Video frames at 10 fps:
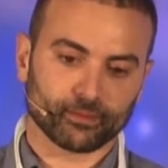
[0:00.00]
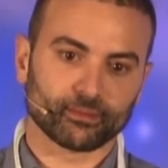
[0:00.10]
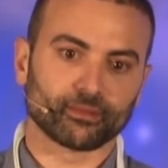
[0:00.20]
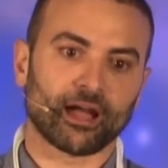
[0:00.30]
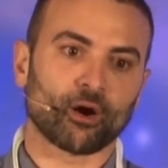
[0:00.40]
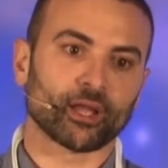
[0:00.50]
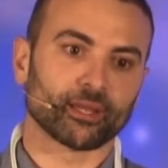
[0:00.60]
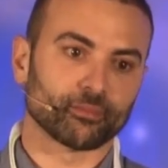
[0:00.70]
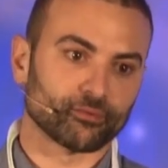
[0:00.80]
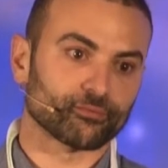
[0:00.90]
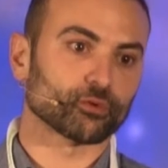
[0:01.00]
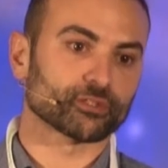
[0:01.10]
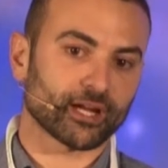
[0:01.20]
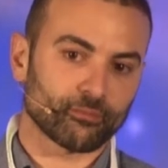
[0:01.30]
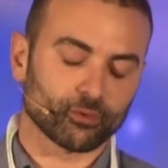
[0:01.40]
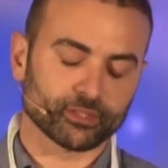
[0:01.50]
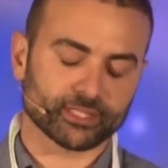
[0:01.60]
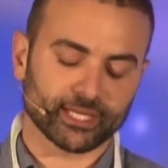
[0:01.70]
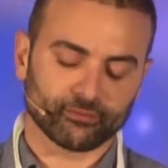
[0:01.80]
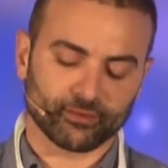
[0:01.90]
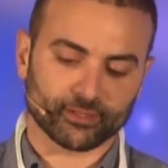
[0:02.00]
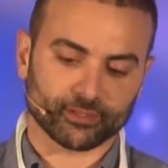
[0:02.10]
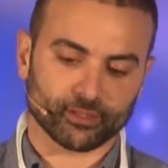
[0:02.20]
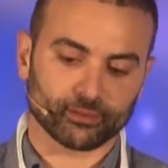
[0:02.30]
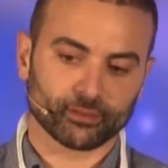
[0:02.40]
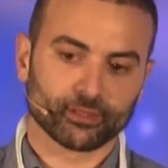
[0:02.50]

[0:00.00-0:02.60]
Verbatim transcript: now I am a full-time real estate investor,